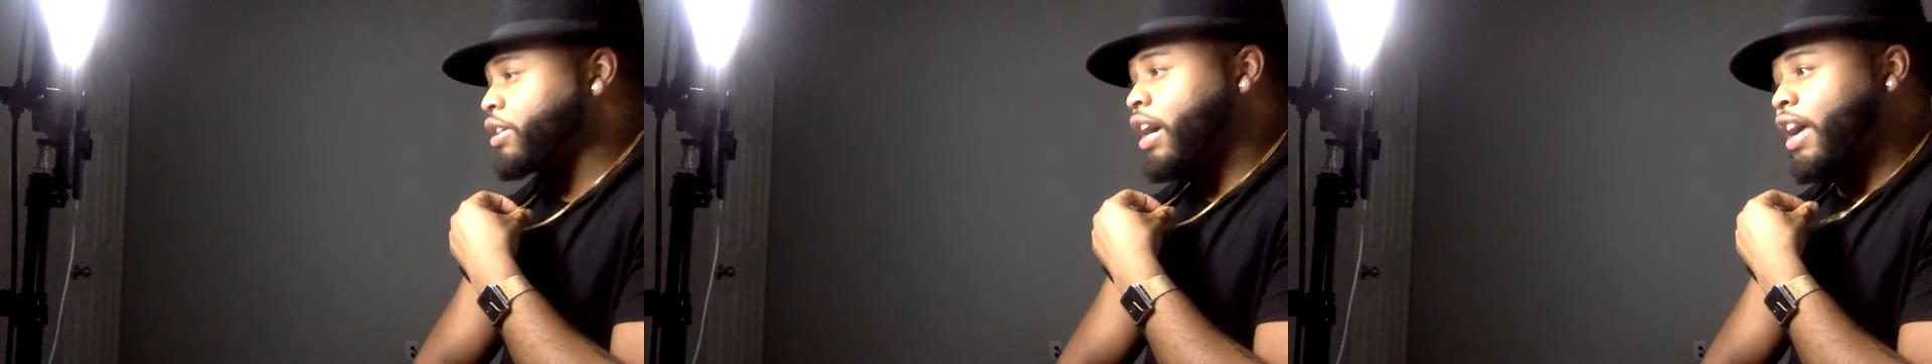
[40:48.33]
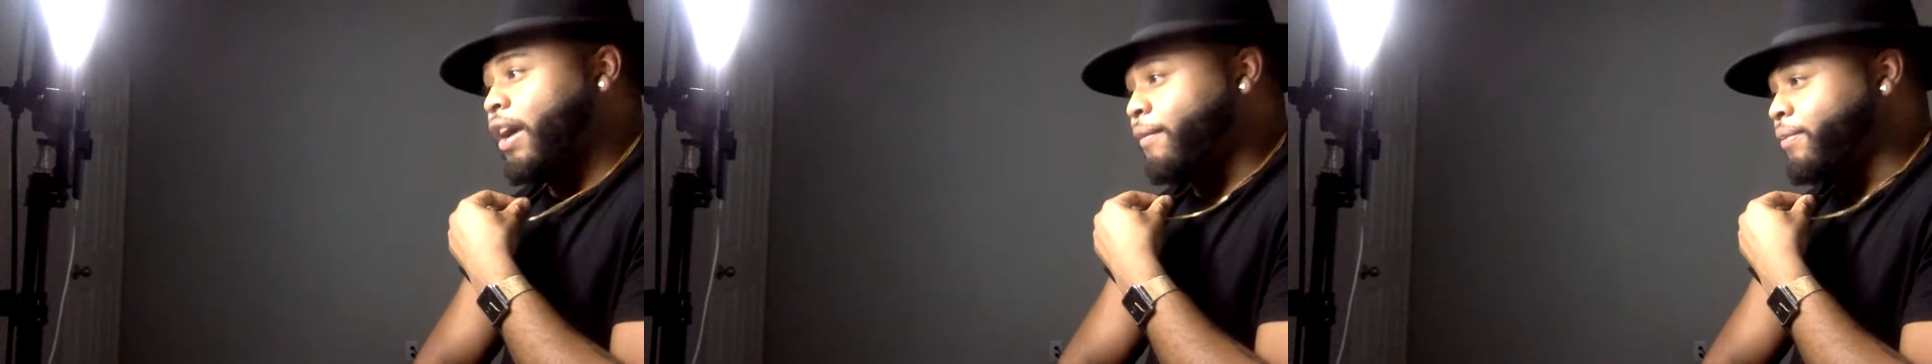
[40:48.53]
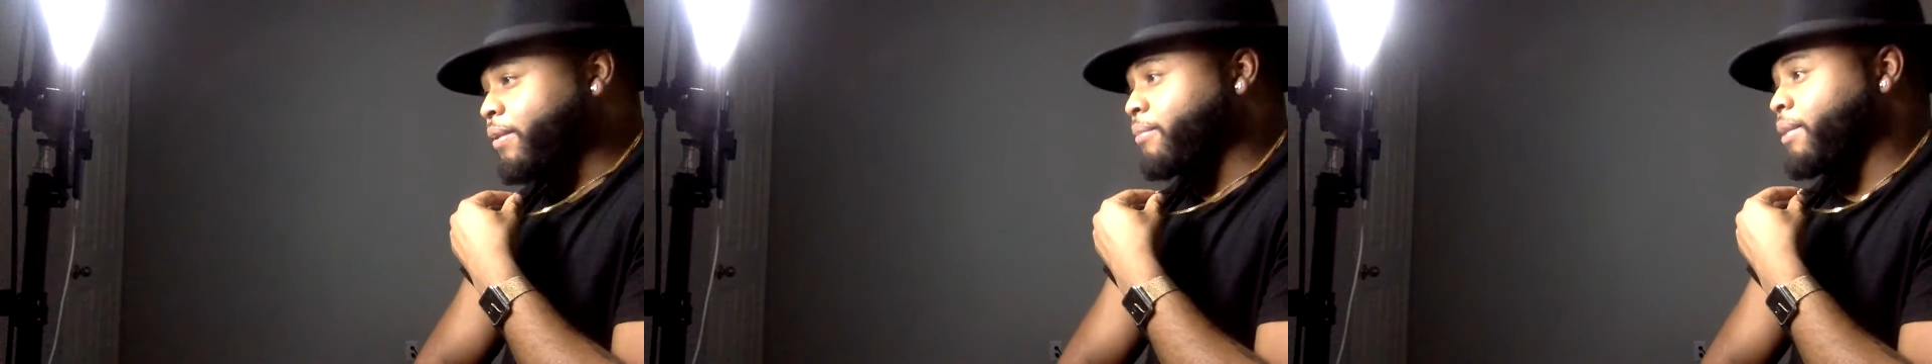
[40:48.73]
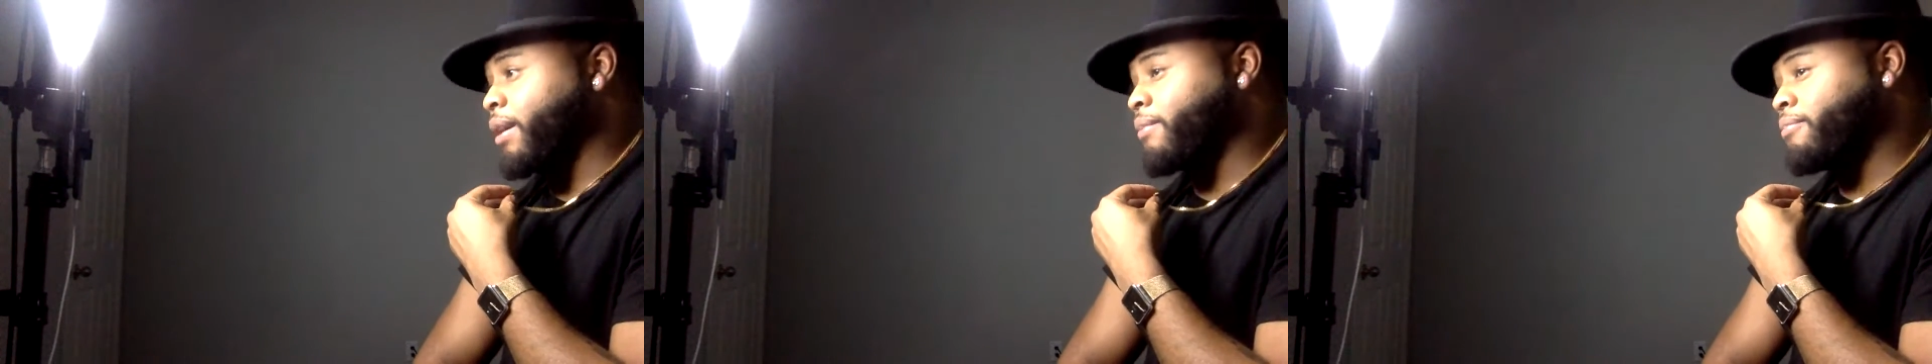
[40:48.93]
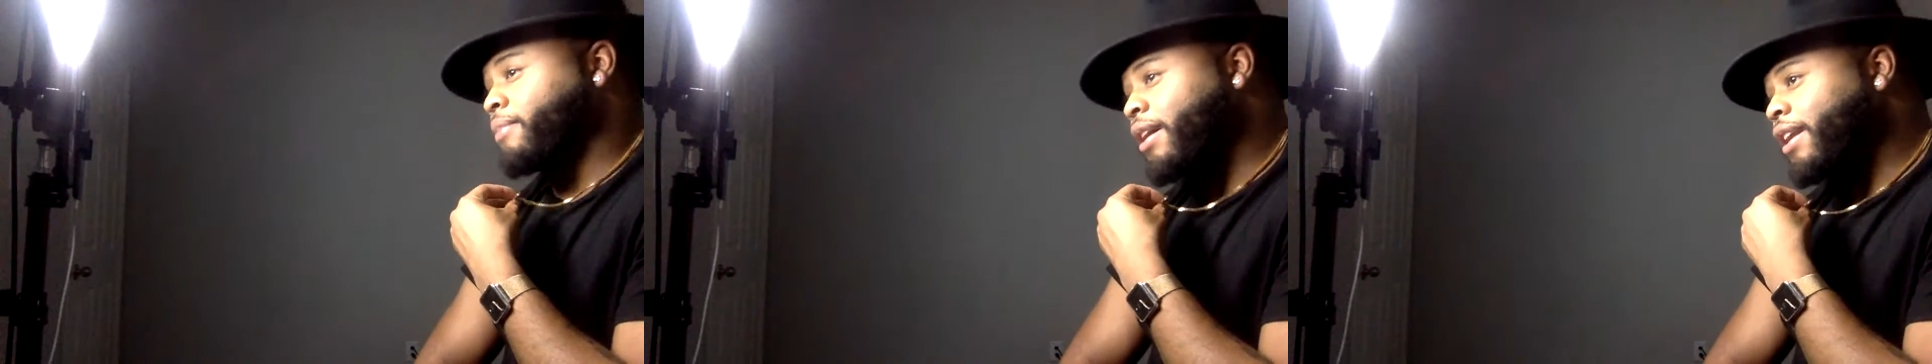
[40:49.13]
I help them make
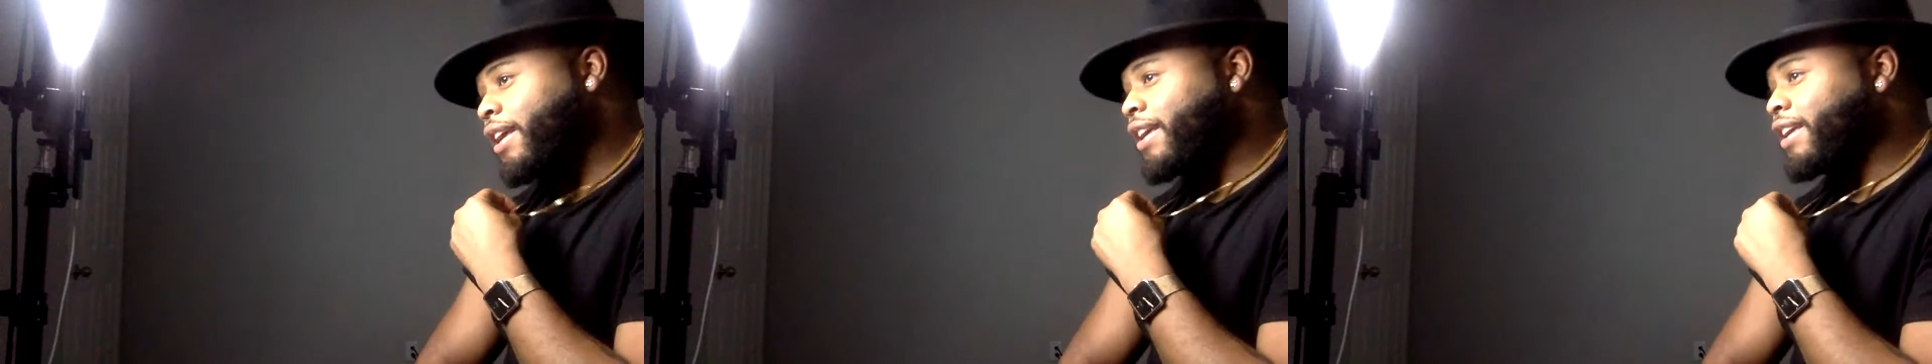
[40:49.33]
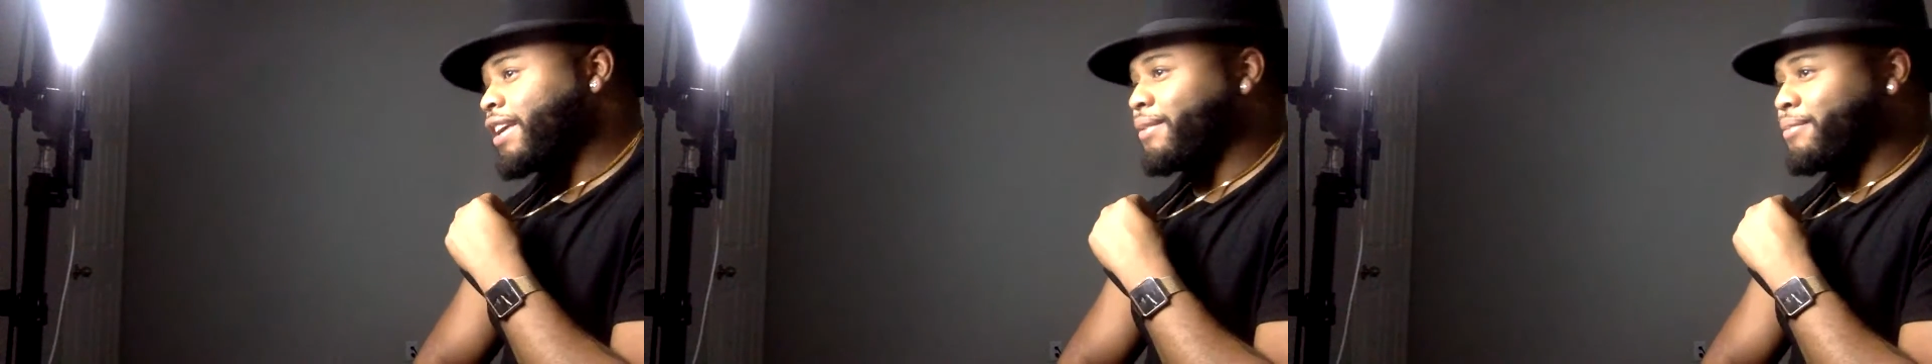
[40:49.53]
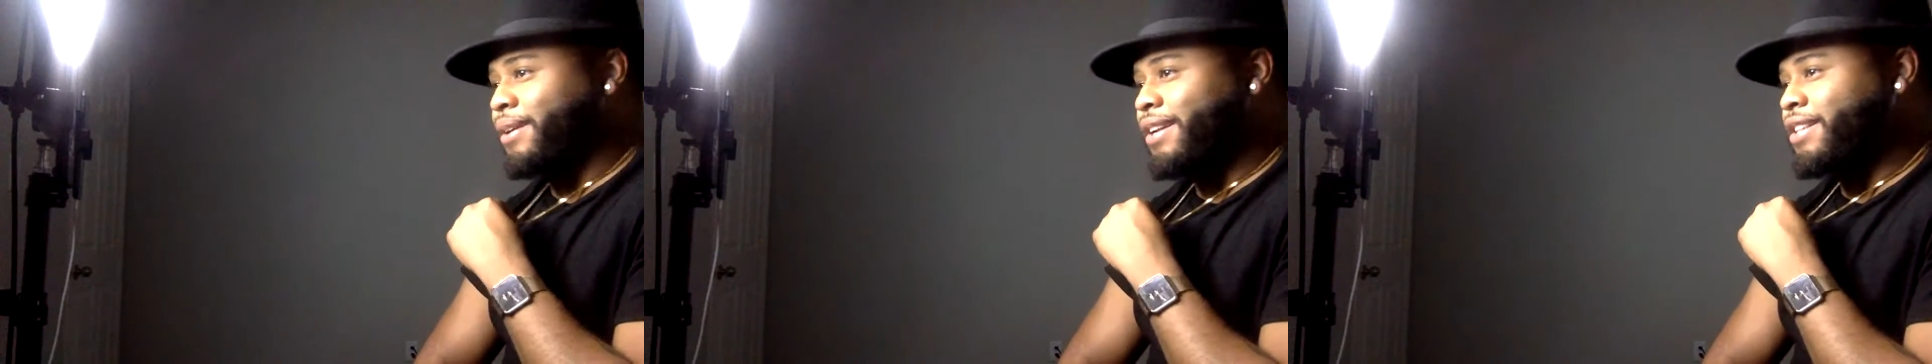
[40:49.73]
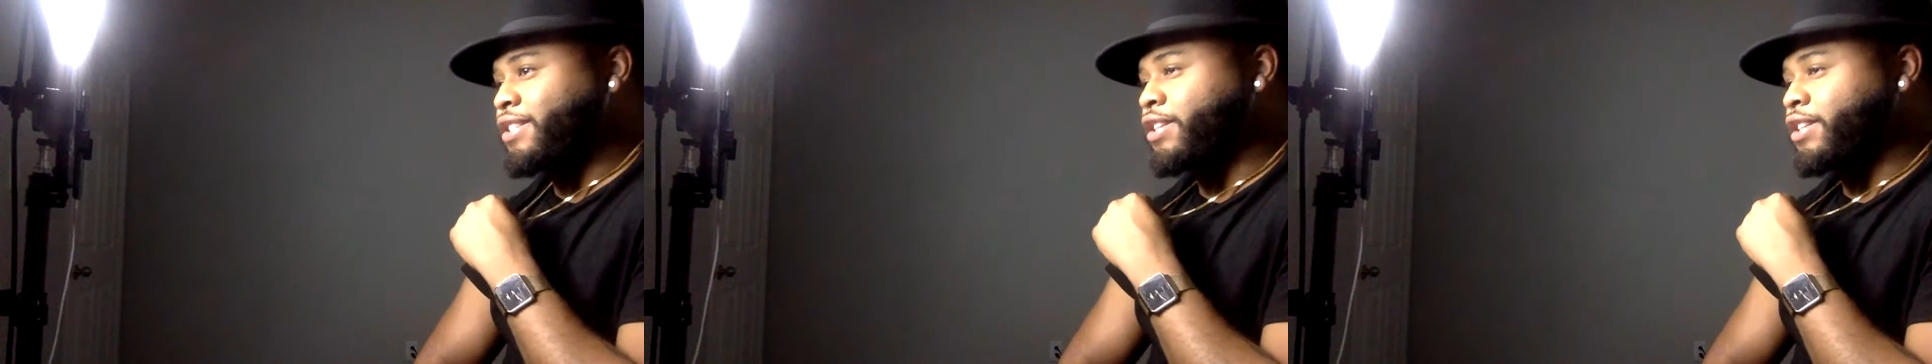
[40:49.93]
money, get money.